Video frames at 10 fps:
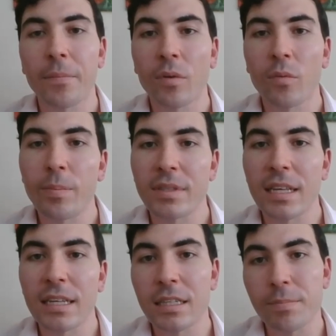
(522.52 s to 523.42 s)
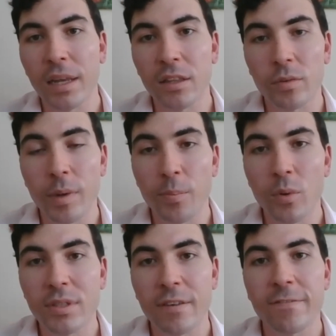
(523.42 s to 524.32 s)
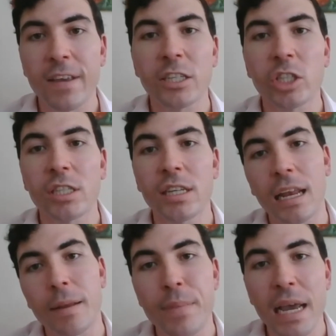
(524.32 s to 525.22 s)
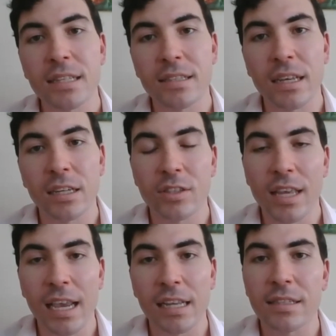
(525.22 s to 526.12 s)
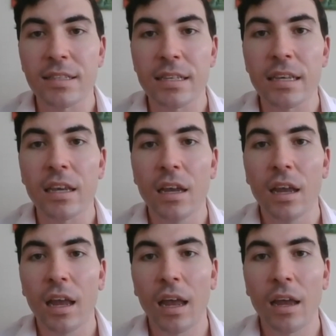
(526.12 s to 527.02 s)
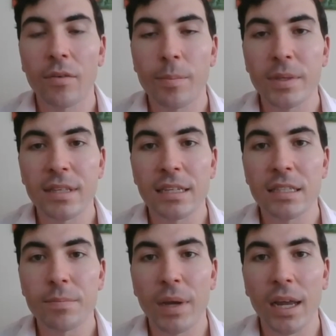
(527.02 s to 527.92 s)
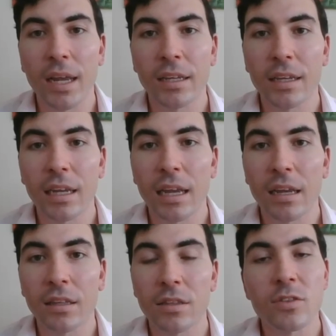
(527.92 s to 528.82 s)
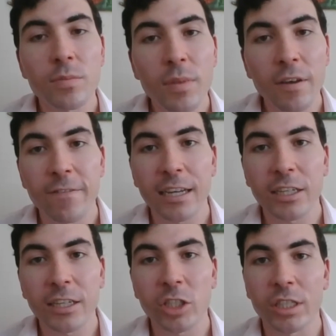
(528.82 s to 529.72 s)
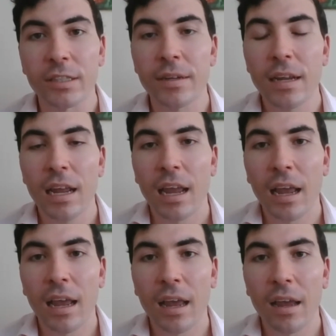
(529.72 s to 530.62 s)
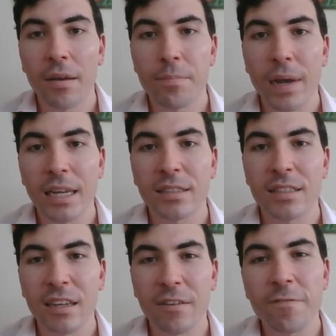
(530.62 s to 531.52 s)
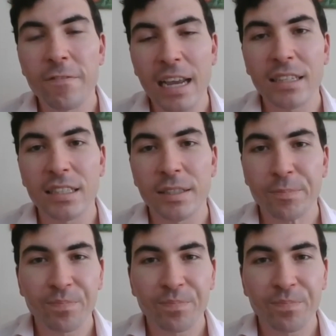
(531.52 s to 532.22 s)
represented by the Ramaphosa faction and a bad side to the ANC represented by the Zuma faction. But in fact,